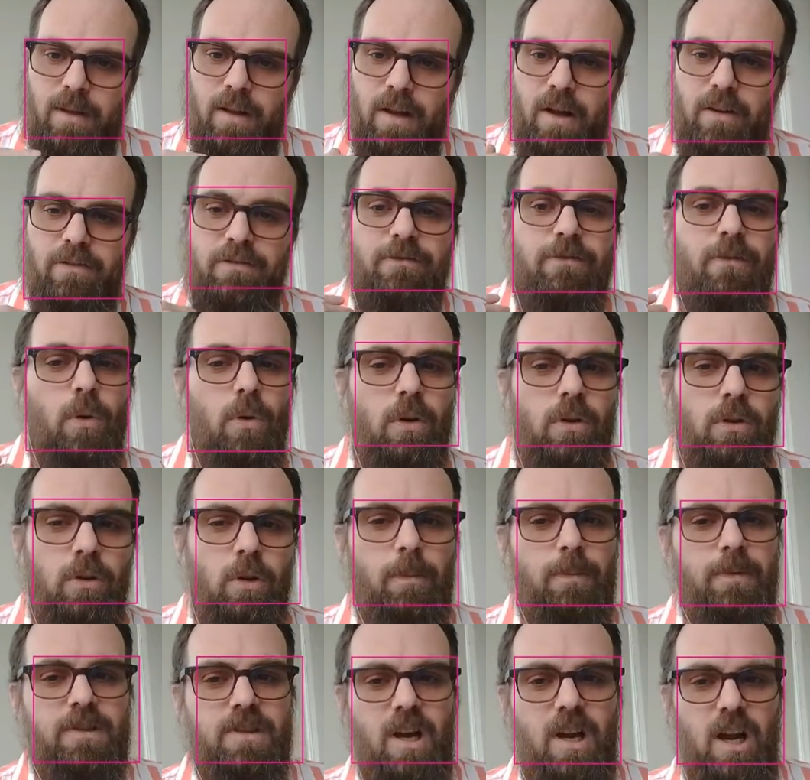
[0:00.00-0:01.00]
for
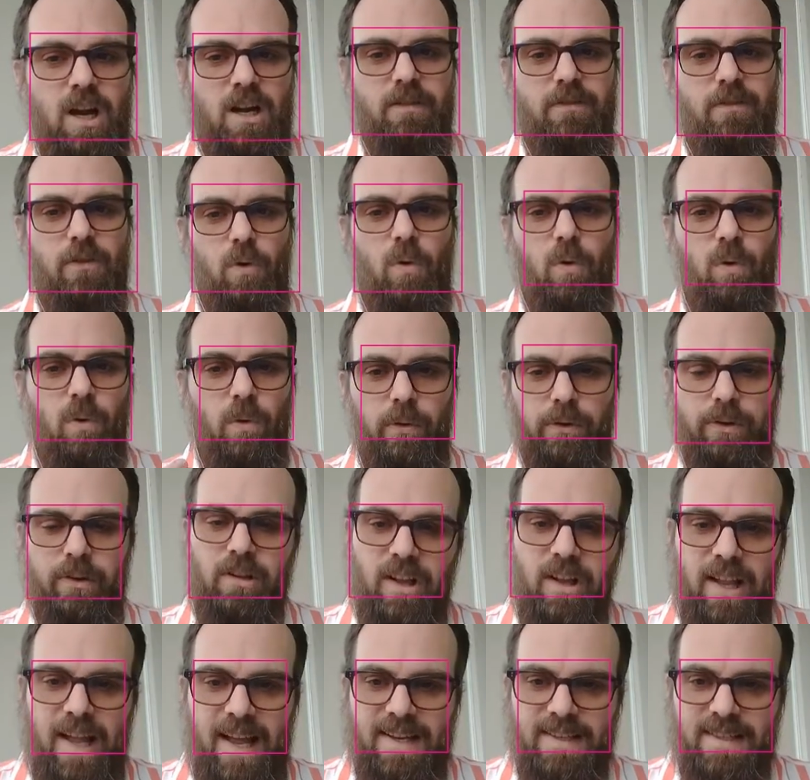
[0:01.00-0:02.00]
loop is kind of an old
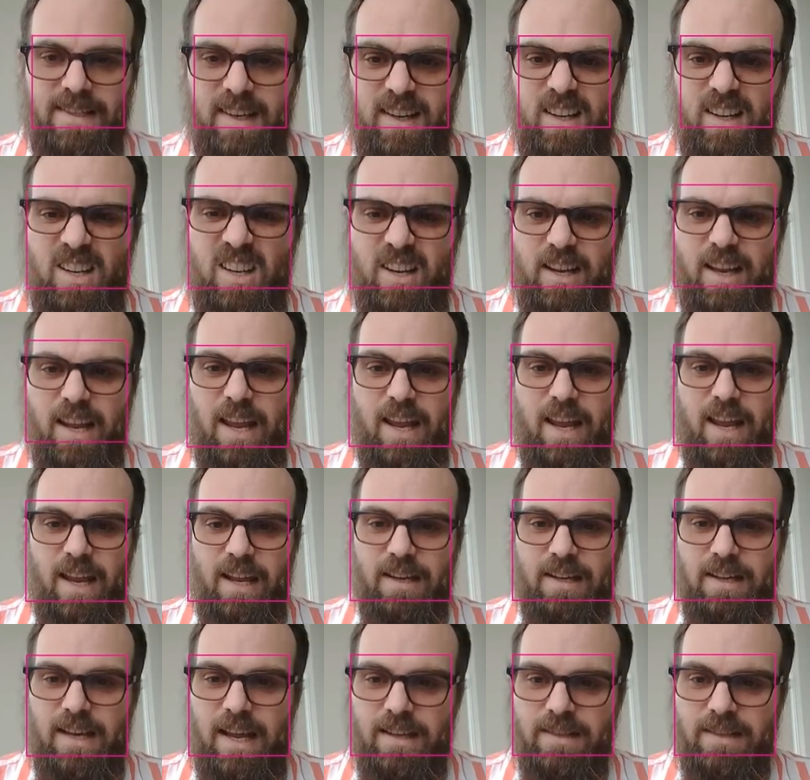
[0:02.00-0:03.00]
classic,
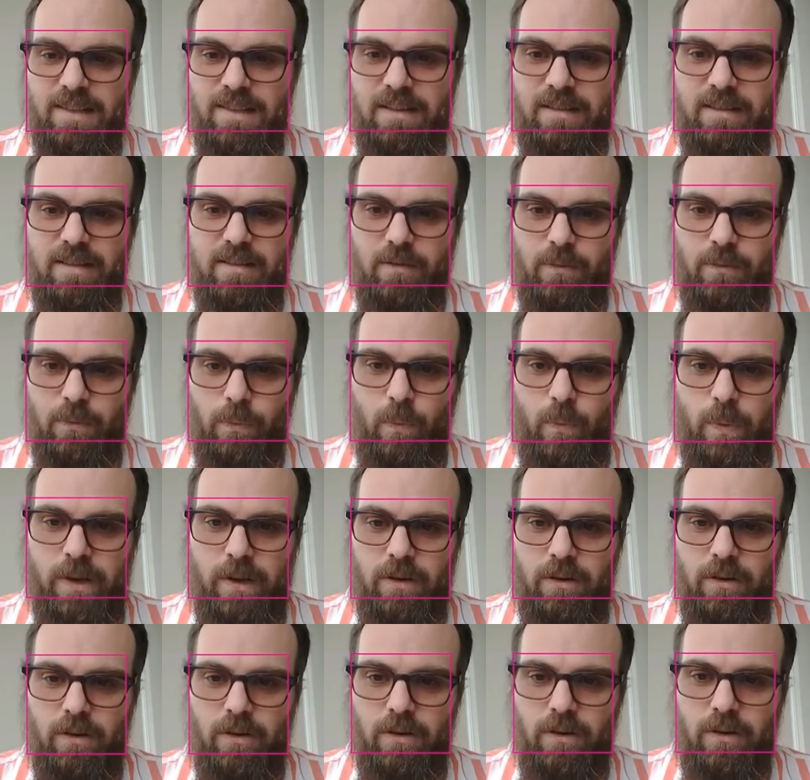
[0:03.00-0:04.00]
and it has this
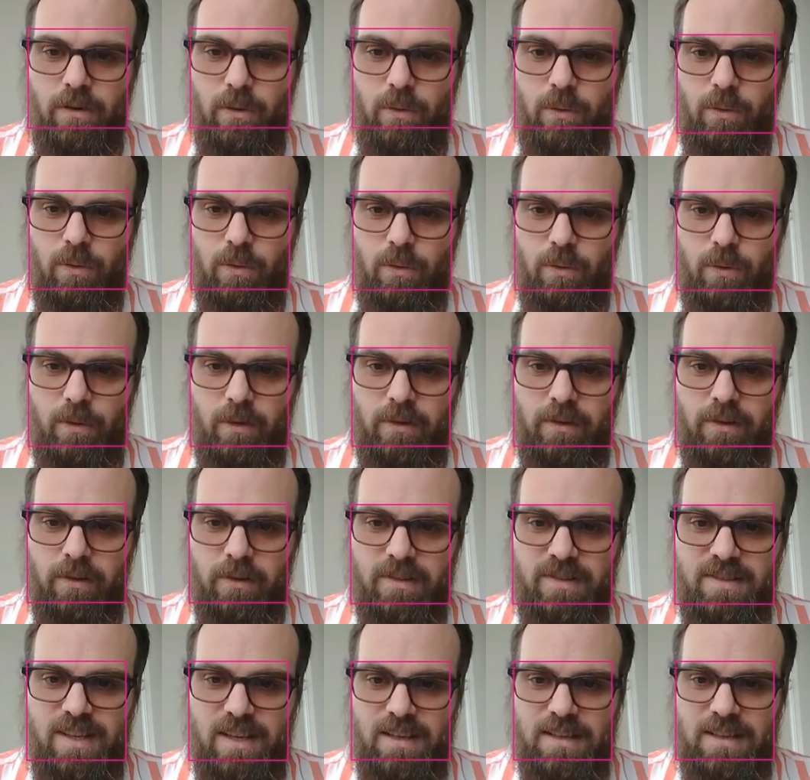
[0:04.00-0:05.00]
weird old
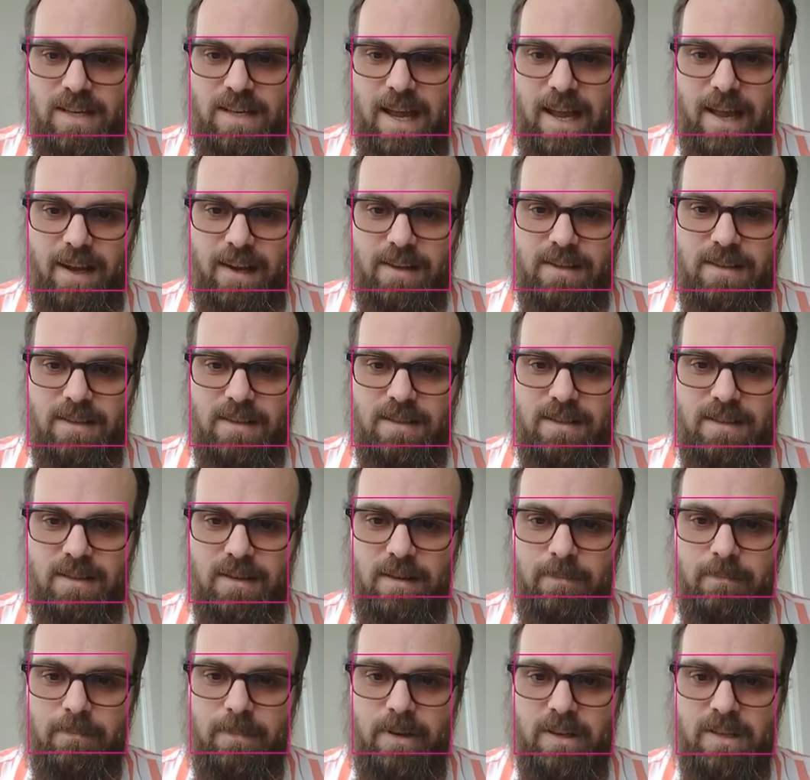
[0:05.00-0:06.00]
syntax,
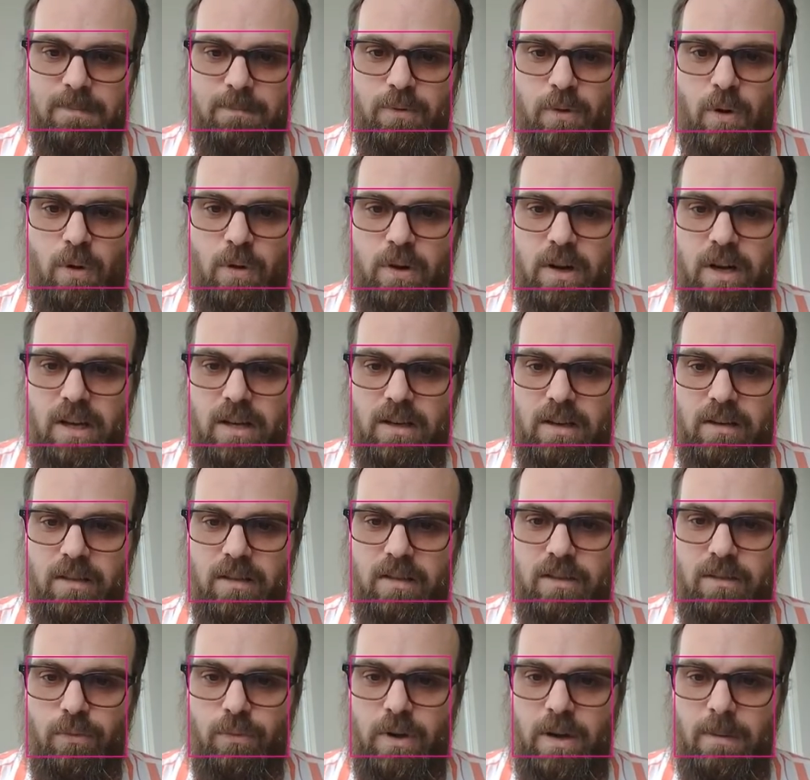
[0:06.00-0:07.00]
but it's broken into
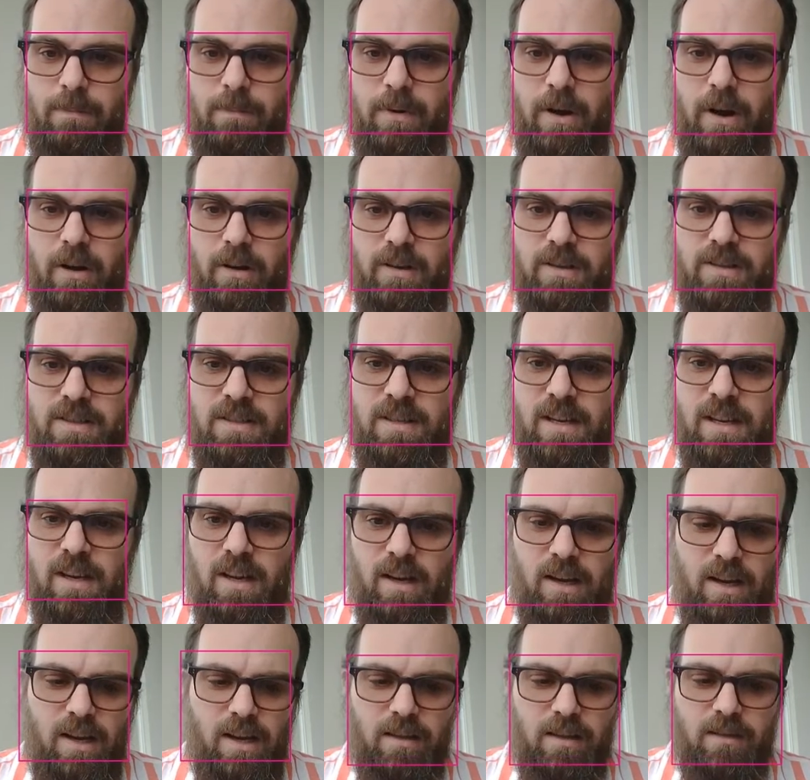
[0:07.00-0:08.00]
3 parts.
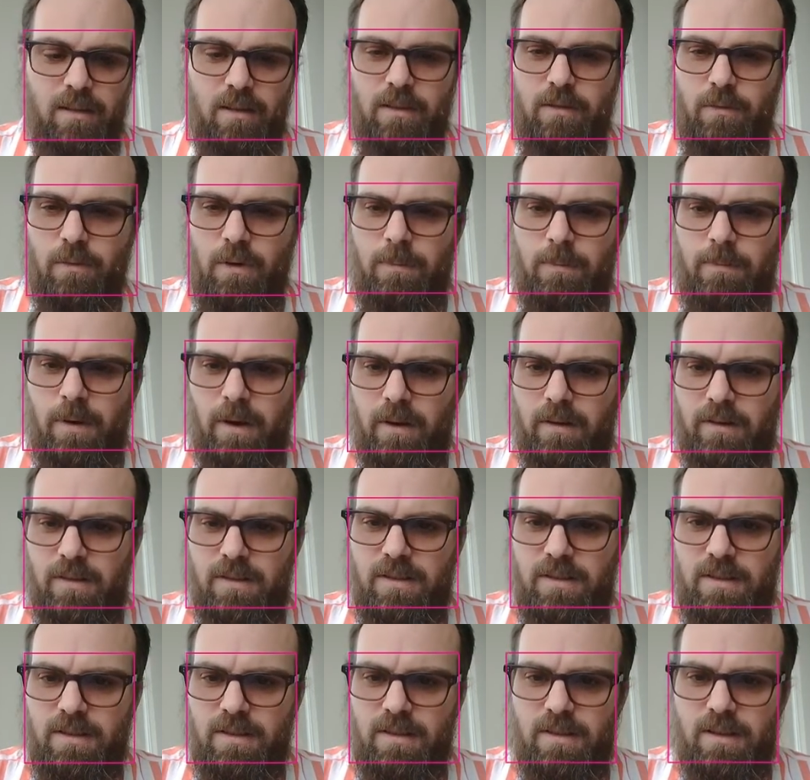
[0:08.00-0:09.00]
And the 3 parts,